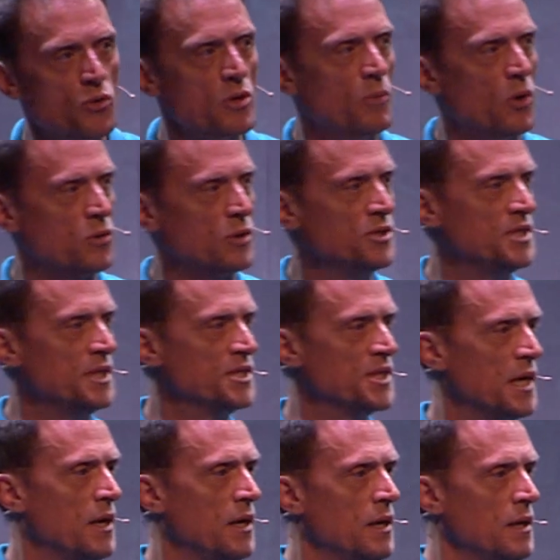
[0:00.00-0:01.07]
democracies
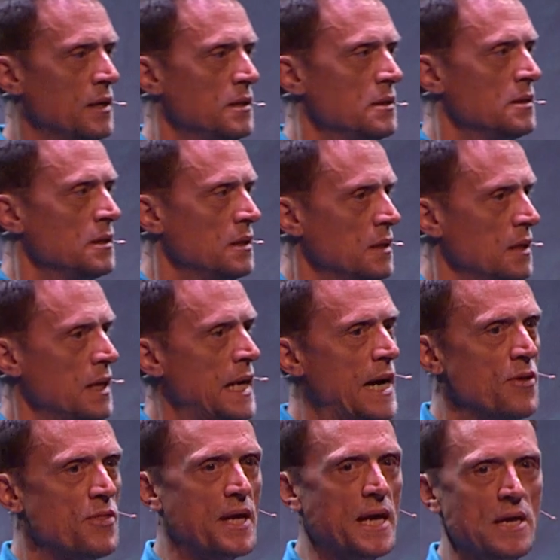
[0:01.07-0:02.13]
are,
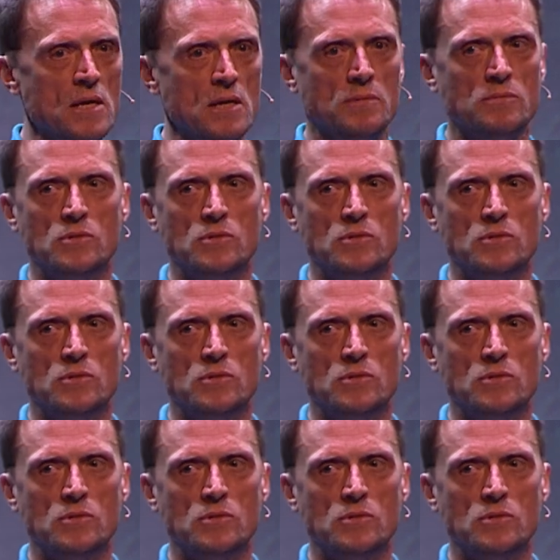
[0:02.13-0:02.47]
how they